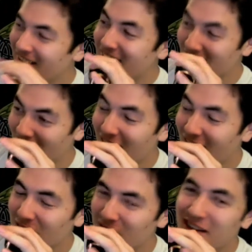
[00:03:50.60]

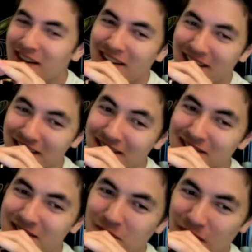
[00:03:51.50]
now he's
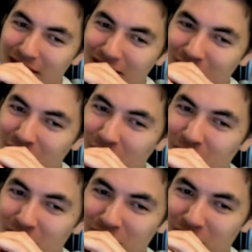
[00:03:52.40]
trying to
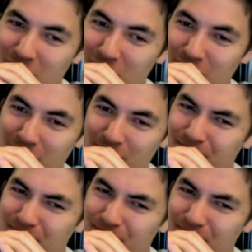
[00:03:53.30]
do sort of a